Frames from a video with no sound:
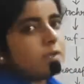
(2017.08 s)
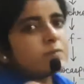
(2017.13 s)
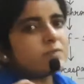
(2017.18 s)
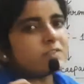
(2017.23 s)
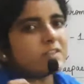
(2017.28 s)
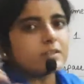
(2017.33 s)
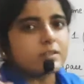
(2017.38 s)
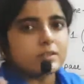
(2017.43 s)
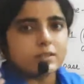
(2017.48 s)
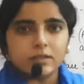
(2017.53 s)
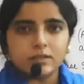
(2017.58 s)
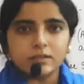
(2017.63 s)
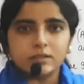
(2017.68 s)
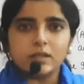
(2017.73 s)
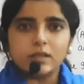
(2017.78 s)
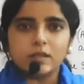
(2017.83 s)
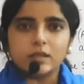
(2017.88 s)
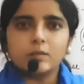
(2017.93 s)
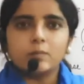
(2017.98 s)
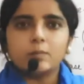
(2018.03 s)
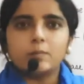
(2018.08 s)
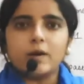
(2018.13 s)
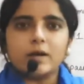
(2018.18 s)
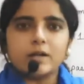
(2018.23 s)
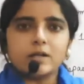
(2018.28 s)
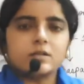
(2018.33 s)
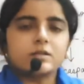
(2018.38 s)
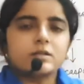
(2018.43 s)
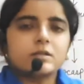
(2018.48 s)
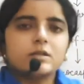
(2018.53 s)
are nothing
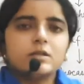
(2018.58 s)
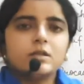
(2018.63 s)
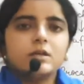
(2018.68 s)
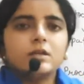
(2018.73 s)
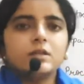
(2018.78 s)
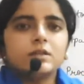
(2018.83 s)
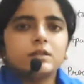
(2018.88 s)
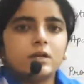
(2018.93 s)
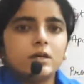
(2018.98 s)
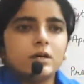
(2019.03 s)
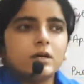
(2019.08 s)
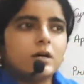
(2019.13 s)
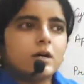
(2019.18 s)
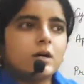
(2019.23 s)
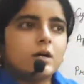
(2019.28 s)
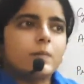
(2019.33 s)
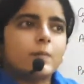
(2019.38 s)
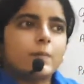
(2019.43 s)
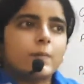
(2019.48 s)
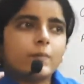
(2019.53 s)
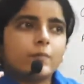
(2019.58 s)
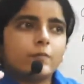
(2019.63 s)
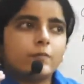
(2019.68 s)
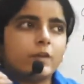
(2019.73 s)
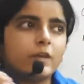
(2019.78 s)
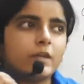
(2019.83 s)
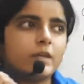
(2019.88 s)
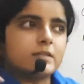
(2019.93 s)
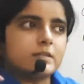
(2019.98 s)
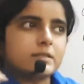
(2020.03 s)
but
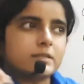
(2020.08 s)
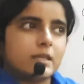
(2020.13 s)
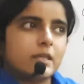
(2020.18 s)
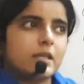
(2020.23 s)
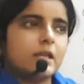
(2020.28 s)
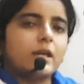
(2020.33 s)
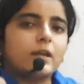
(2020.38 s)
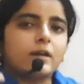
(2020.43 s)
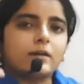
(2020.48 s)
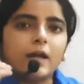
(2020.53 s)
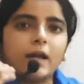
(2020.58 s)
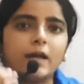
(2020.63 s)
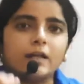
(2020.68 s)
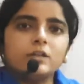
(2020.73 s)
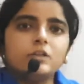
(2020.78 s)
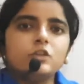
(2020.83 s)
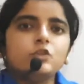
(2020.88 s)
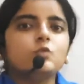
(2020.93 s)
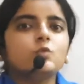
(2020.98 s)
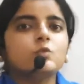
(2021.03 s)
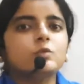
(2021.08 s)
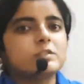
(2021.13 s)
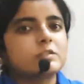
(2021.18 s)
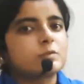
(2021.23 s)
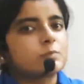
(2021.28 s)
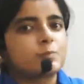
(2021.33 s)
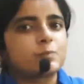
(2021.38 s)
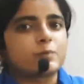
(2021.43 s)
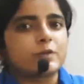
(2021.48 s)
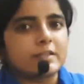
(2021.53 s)
we can say granules
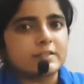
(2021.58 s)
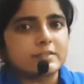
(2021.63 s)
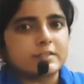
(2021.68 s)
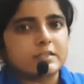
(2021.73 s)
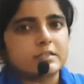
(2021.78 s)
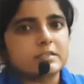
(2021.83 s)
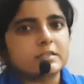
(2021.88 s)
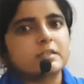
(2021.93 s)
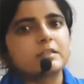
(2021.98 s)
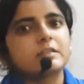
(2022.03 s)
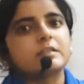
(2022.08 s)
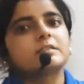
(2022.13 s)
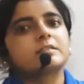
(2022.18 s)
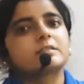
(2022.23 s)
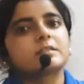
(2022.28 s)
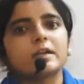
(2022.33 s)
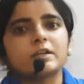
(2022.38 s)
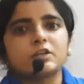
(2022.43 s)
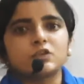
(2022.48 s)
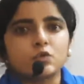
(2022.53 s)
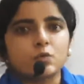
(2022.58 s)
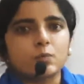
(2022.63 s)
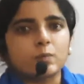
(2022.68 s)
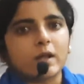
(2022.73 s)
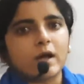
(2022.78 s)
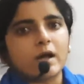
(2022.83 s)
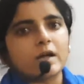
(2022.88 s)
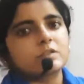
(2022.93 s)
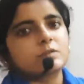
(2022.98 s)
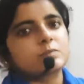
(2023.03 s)
present in the
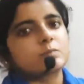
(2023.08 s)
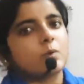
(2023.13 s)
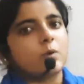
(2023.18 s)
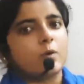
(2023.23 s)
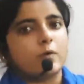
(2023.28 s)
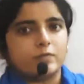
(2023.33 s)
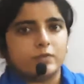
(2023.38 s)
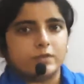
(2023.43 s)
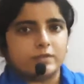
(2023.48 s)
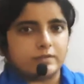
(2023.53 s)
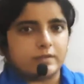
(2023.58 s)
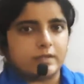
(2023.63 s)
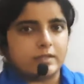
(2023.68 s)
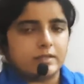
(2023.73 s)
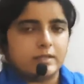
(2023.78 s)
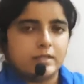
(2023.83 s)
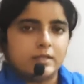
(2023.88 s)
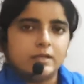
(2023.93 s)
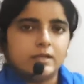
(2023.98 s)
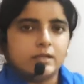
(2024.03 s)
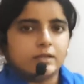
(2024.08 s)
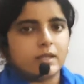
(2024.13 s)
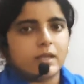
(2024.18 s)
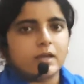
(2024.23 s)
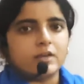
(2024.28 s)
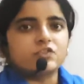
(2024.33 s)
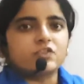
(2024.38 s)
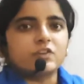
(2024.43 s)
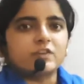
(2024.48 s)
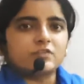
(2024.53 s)
cytoplasm of the cell. They
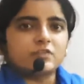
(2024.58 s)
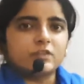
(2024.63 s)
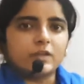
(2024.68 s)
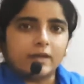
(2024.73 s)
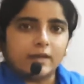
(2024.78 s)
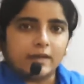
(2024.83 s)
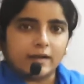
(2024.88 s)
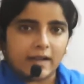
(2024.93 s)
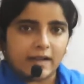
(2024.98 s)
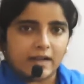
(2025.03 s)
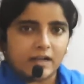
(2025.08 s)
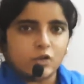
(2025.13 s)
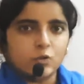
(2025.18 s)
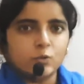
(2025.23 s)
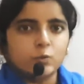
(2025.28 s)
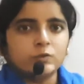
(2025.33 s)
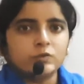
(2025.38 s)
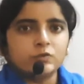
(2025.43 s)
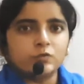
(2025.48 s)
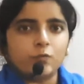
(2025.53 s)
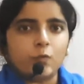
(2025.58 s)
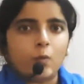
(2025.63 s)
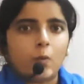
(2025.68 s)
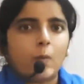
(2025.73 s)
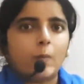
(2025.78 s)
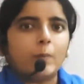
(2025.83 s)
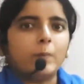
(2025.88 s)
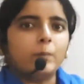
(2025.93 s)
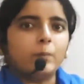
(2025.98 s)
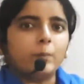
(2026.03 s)
are just the granules
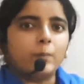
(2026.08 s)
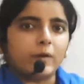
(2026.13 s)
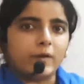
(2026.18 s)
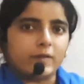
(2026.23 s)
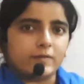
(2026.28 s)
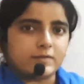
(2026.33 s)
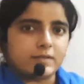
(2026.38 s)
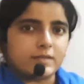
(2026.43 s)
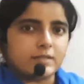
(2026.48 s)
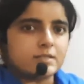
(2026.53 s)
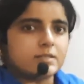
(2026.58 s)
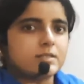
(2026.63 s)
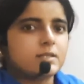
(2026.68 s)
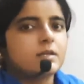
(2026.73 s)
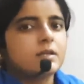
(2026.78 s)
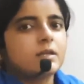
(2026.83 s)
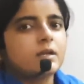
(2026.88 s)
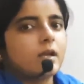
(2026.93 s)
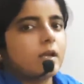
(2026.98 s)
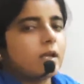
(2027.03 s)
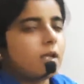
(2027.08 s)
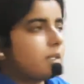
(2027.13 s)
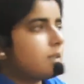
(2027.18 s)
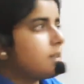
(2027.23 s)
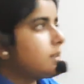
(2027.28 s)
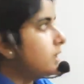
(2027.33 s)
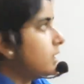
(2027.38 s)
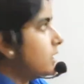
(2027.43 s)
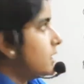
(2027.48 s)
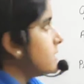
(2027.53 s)
form present in the